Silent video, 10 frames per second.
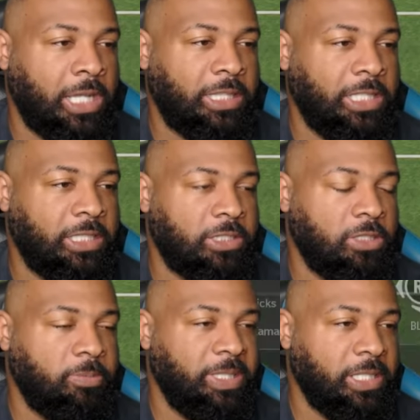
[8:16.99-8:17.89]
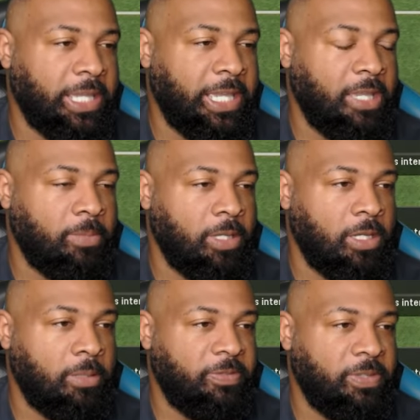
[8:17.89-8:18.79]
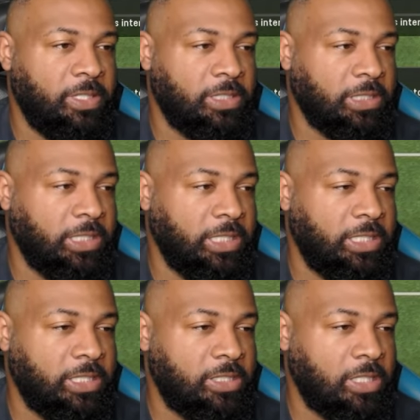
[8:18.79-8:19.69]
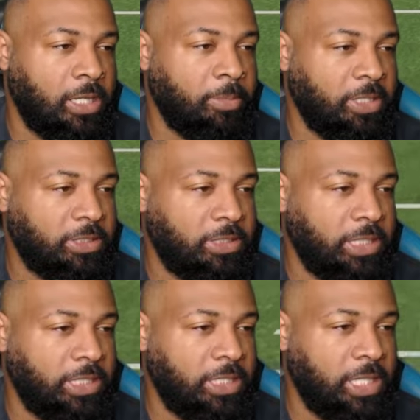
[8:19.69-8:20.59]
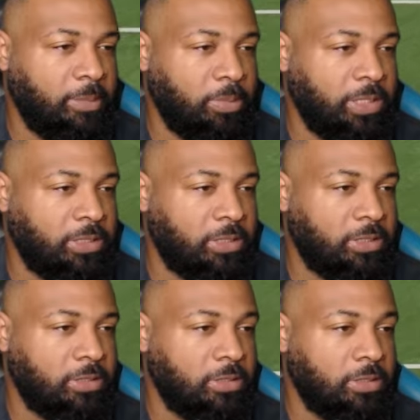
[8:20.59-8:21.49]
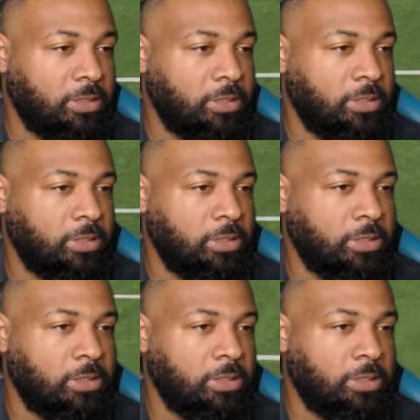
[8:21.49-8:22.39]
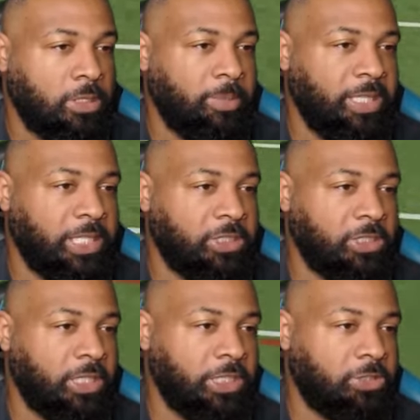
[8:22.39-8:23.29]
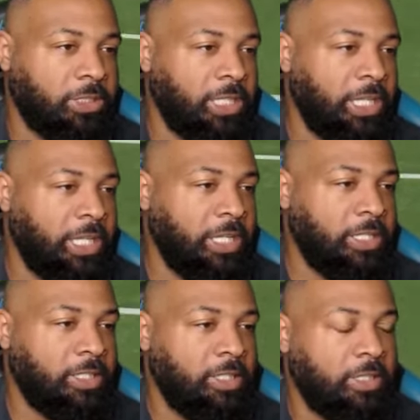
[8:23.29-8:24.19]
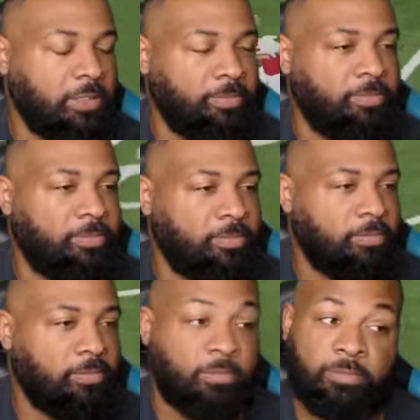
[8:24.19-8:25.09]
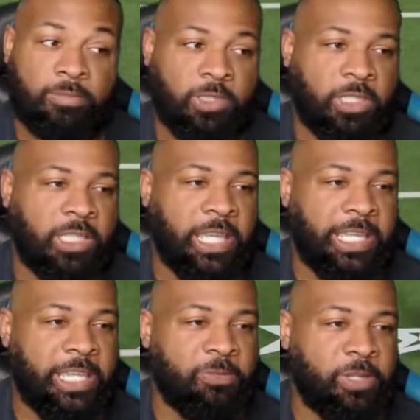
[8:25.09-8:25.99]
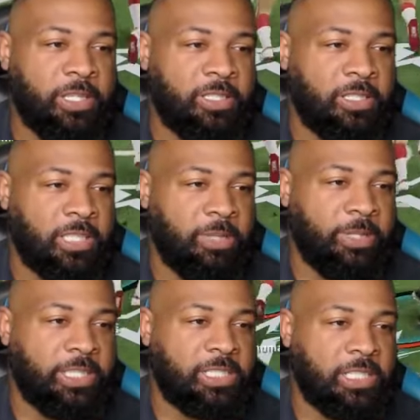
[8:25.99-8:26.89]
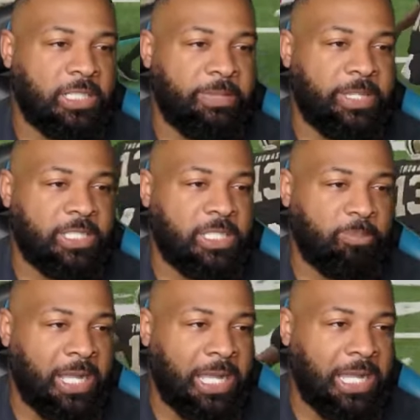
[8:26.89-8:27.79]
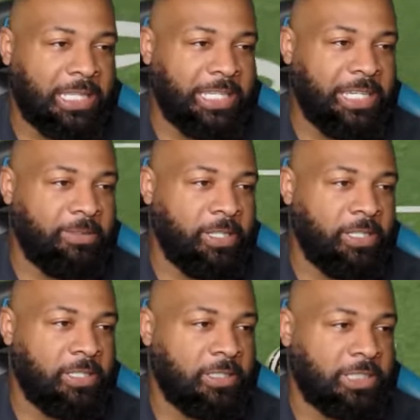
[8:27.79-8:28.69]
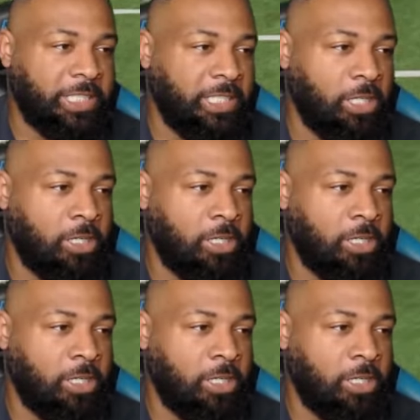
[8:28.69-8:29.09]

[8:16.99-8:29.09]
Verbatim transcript: I think this could be the game um, if he doesn't get this. I'm going to send a blitz. I mean, that's just Night Train Lane. Looking like Henry. Can we get to the, can we get to the Baja like Henry? Stinky.